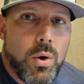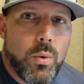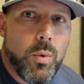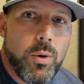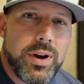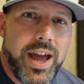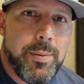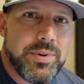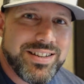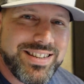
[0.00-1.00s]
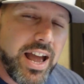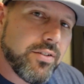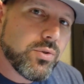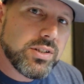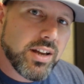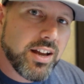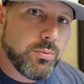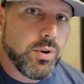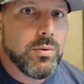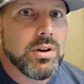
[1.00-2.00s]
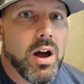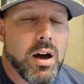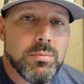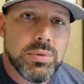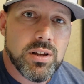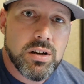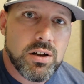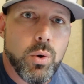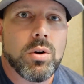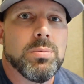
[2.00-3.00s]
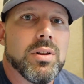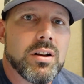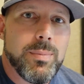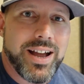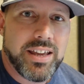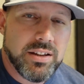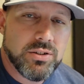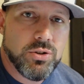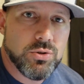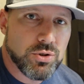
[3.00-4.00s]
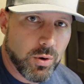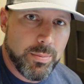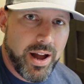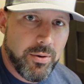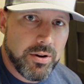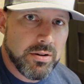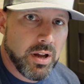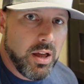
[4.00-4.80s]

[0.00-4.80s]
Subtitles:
What would happen is every time we would unplug or plug back into shore power,